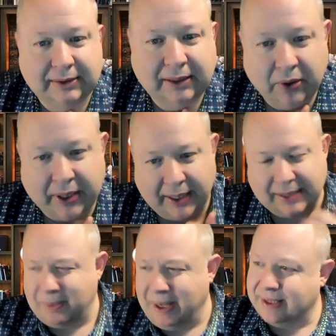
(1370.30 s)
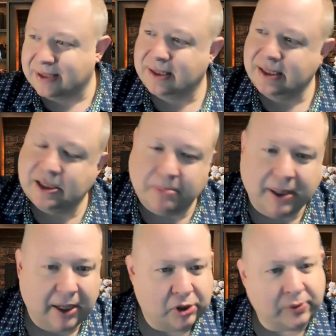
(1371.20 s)
Okay, guys, man, this has
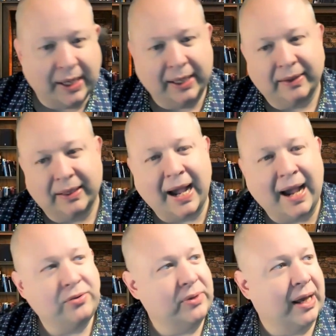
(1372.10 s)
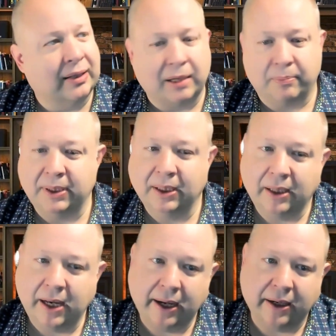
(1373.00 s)
been a draining thing. I do not like
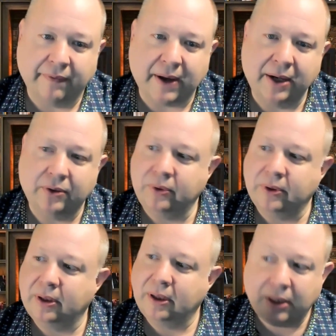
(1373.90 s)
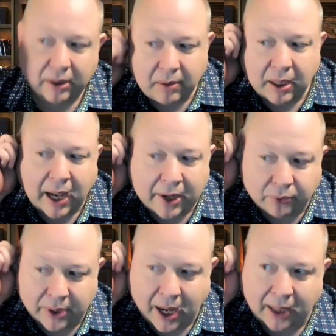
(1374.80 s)
being negative. I do
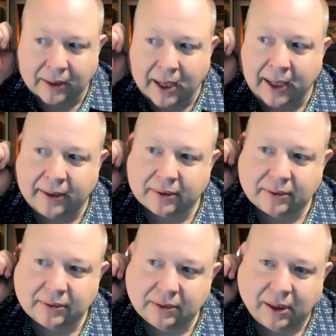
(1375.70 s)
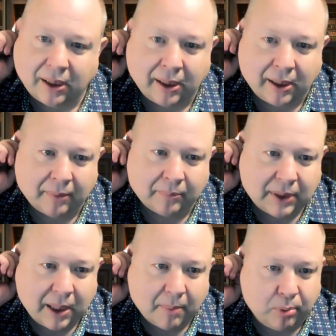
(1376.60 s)
not like um,
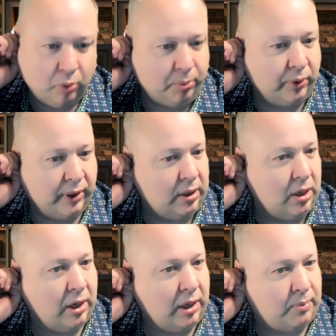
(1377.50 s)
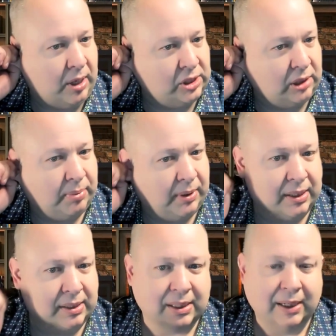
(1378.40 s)
poo-pooing on a project
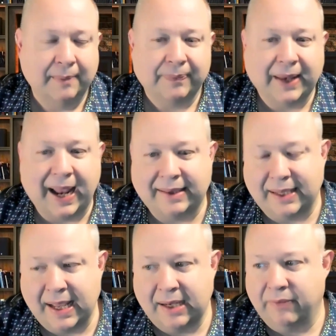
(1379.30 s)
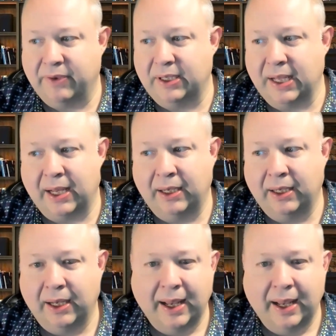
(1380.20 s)
because at the end of the day,